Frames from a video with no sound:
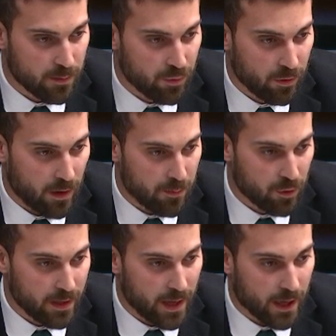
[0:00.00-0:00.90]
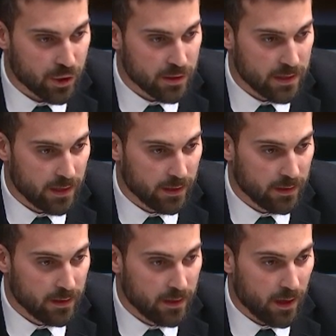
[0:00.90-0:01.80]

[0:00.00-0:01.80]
the program or any action taken